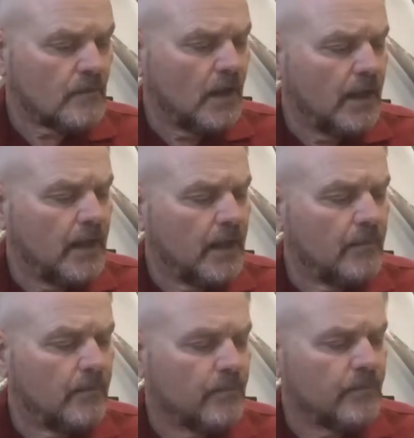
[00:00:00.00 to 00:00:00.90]

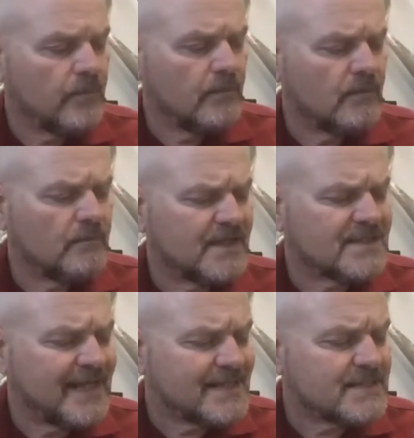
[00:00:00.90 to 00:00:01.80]
Because
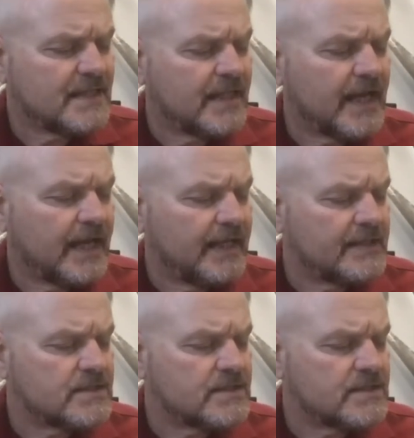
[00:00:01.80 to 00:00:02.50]
less than that,